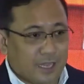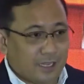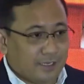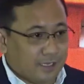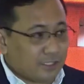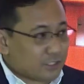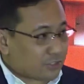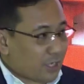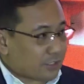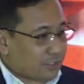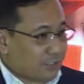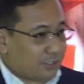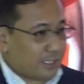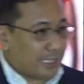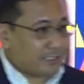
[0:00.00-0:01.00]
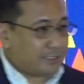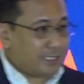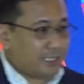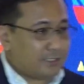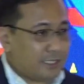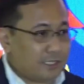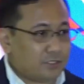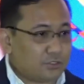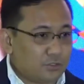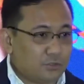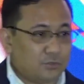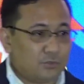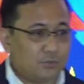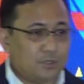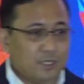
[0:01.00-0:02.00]
And he instructed the ICT
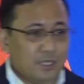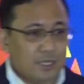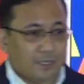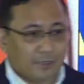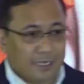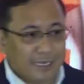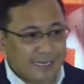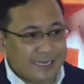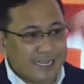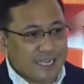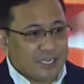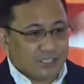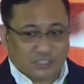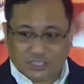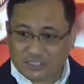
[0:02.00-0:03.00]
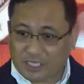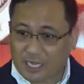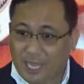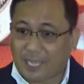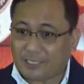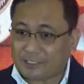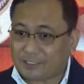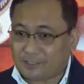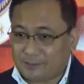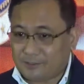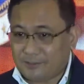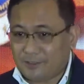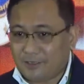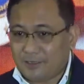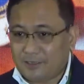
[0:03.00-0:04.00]
to really digitalize
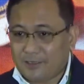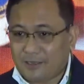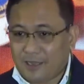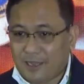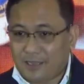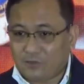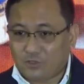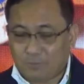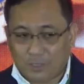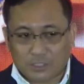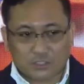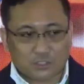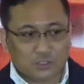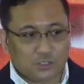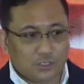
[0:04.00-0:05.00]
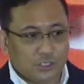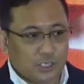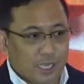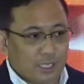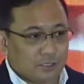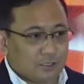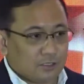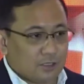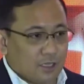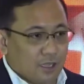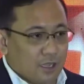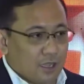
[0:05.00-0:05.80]
and to make sure that